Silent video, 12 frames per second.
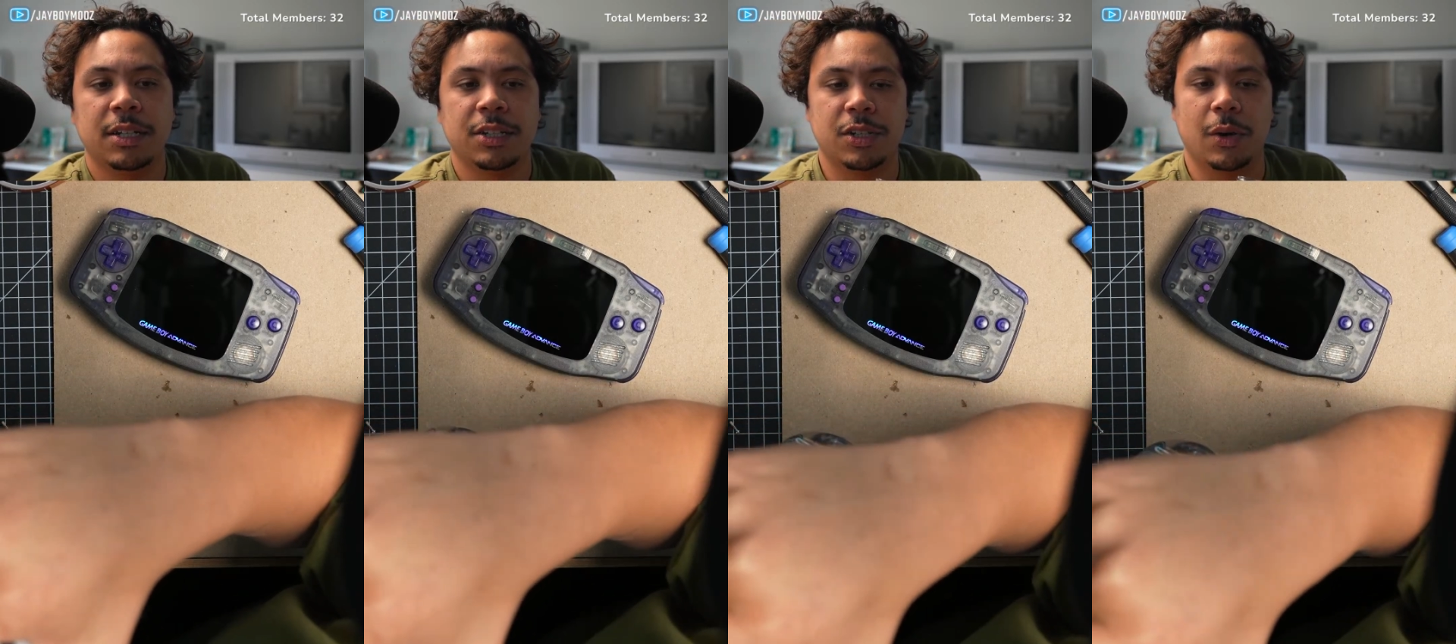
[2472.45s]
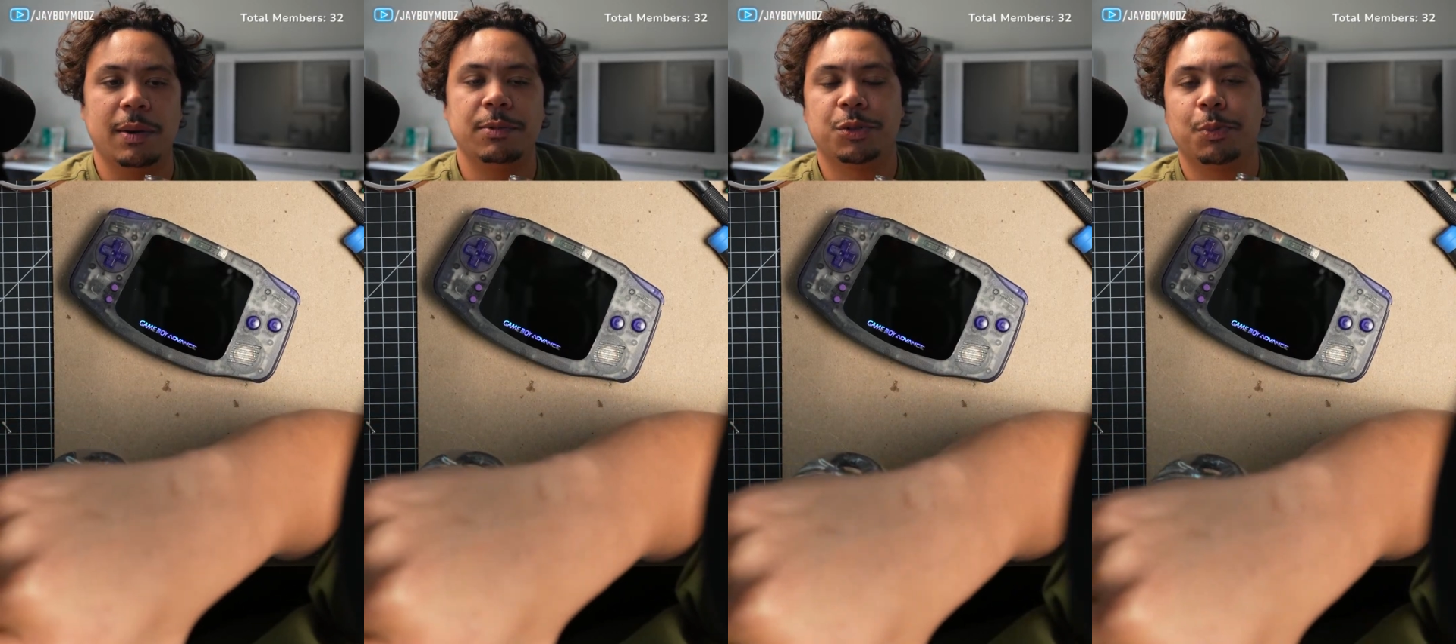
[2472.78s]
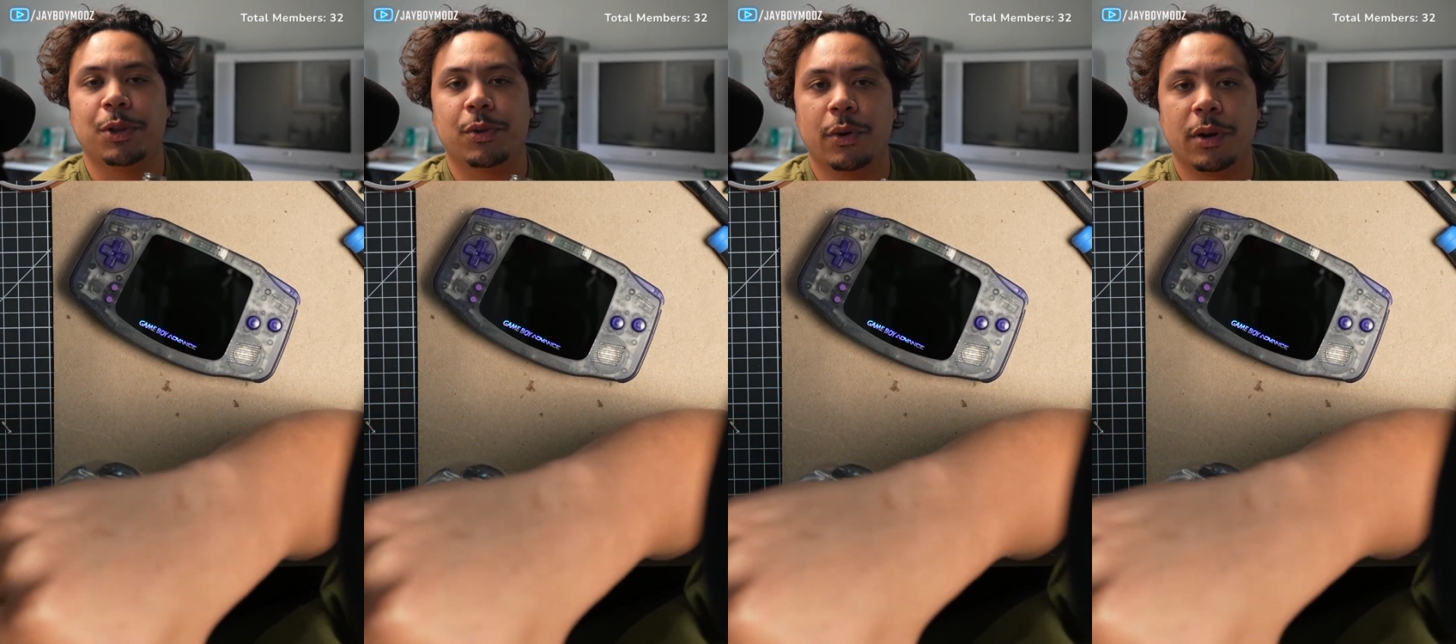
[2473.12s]
so I've just
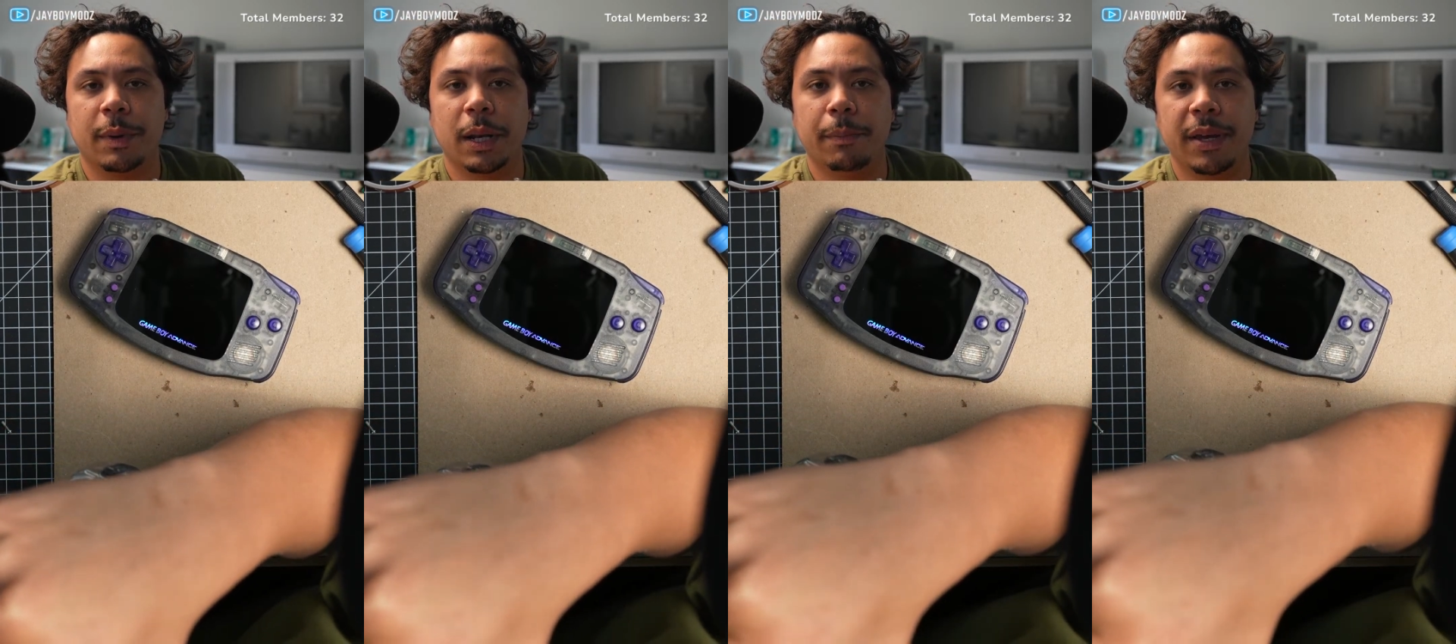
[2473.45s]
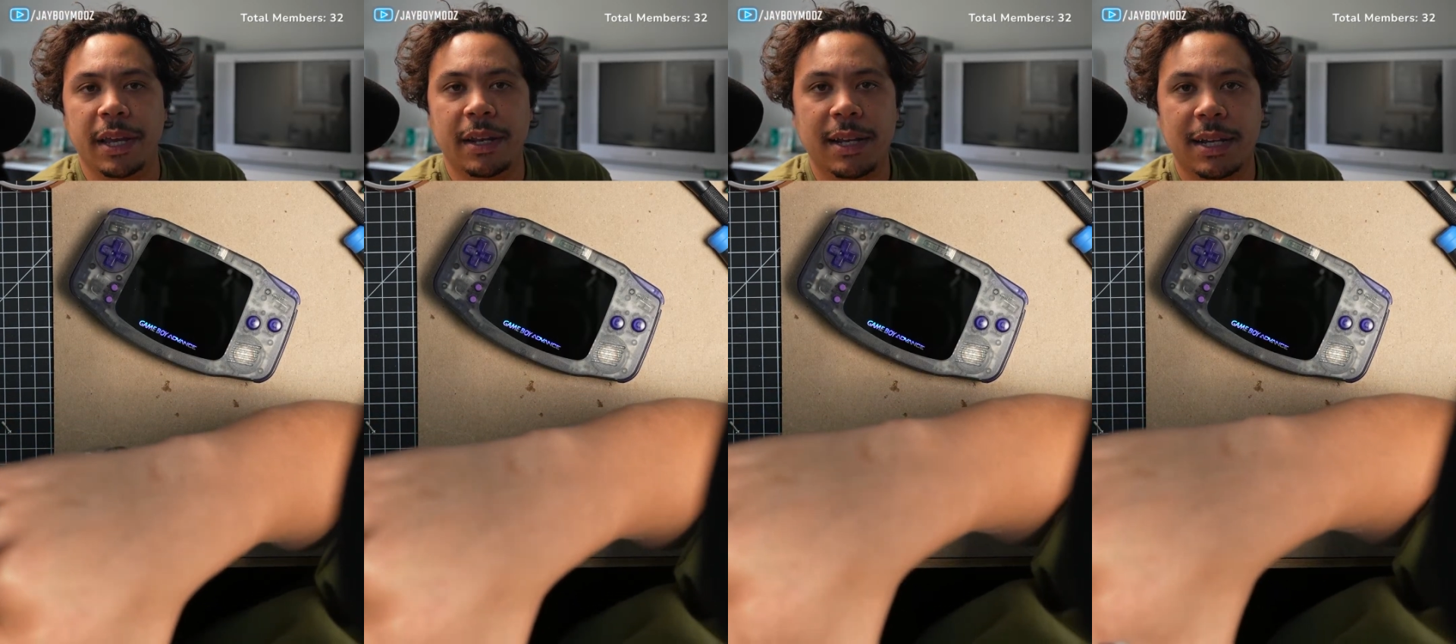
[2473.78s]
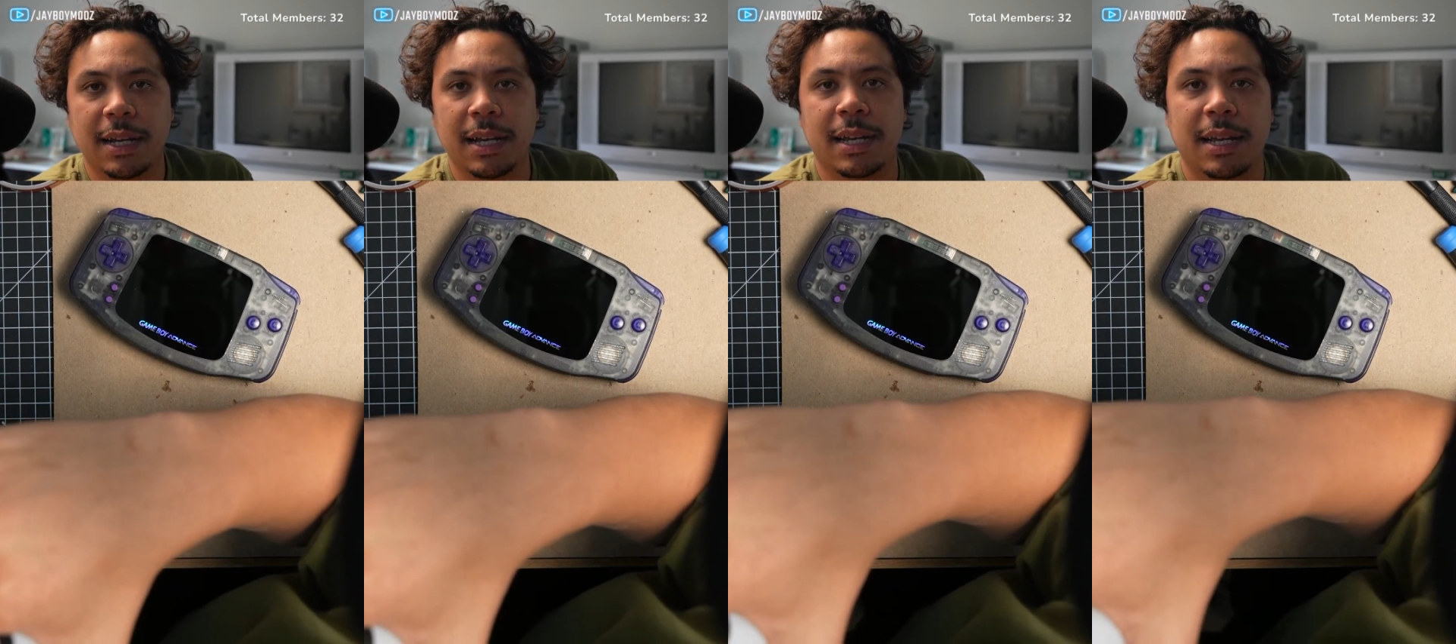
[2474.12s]
been throwing them in a bin
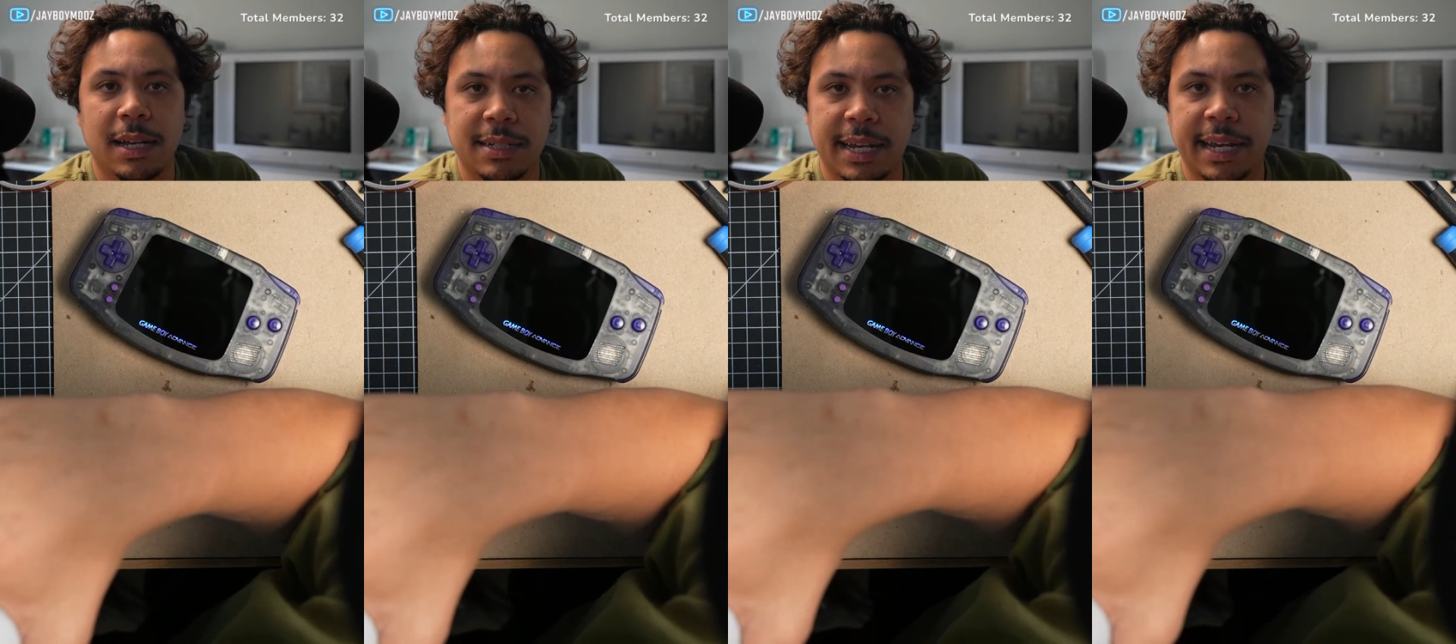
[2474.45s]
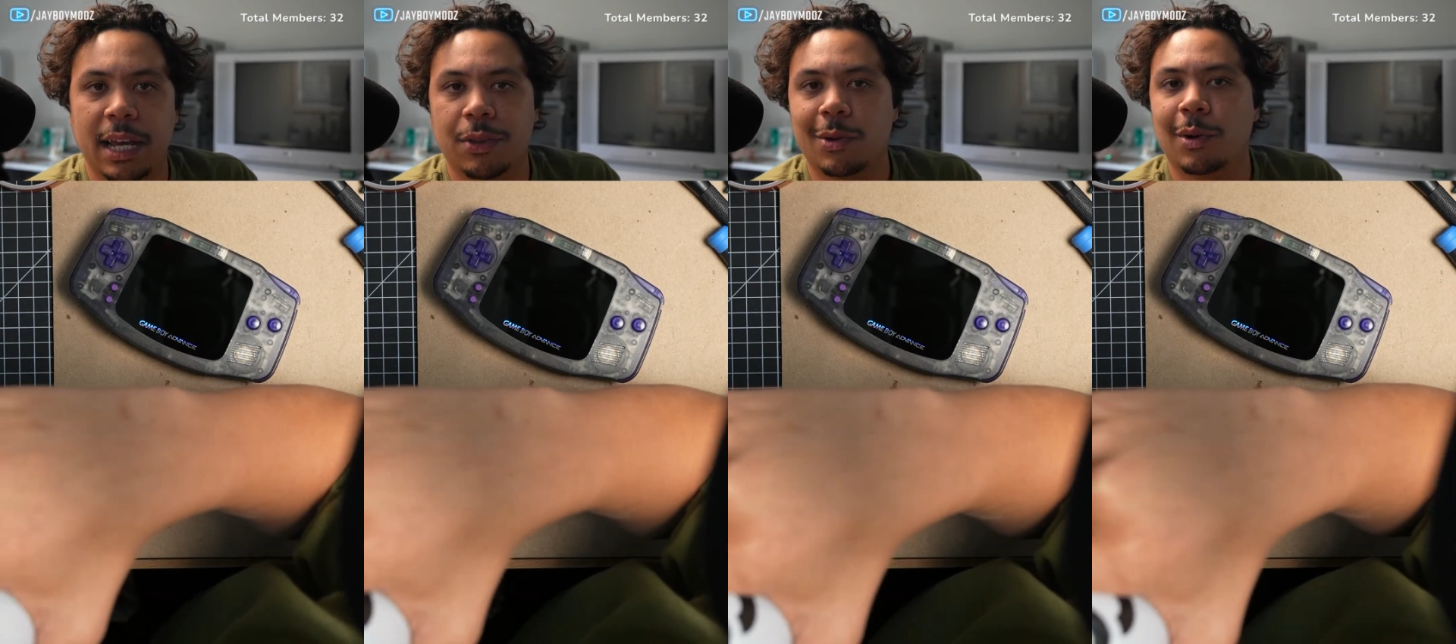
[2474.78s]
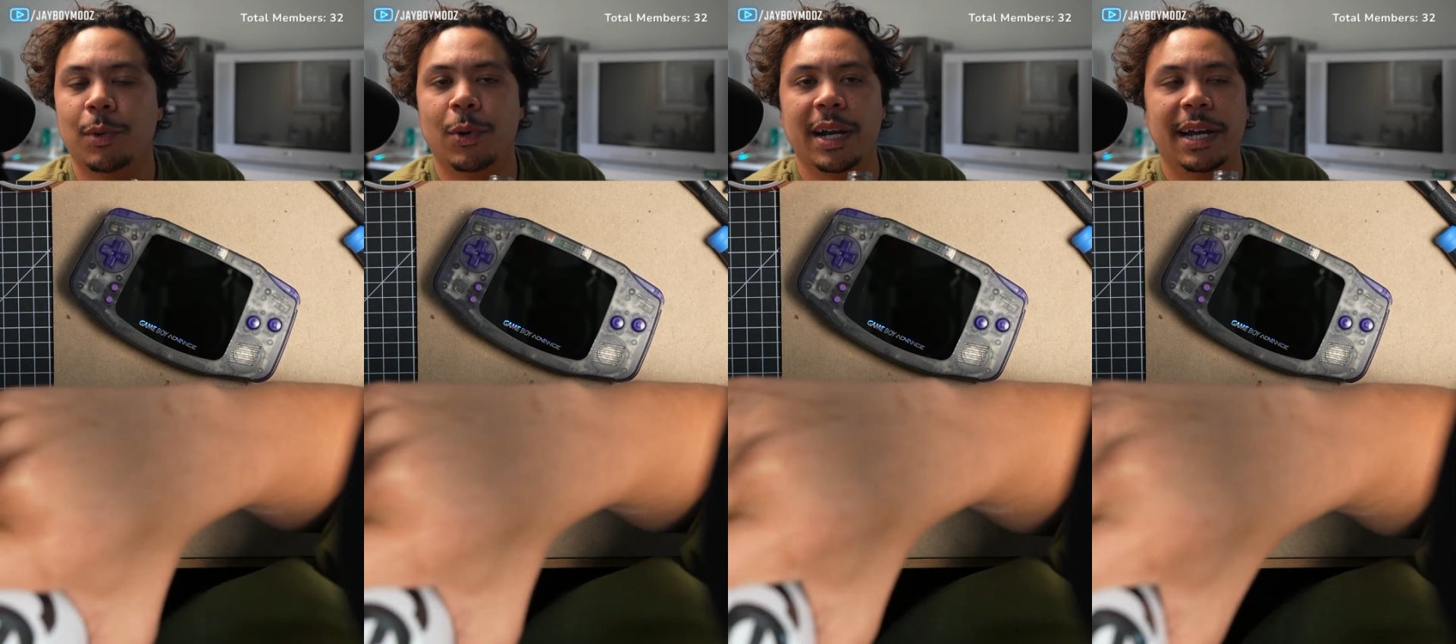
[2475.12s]
because I can't throw
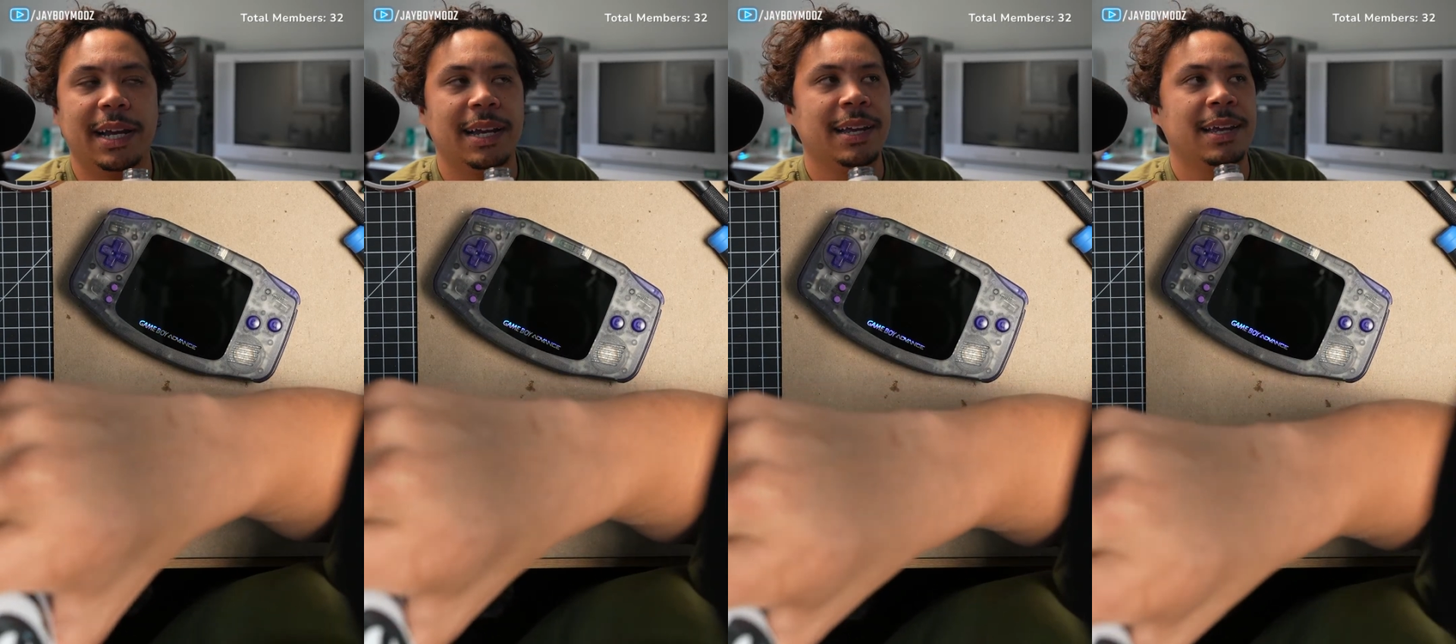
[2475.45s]
them away.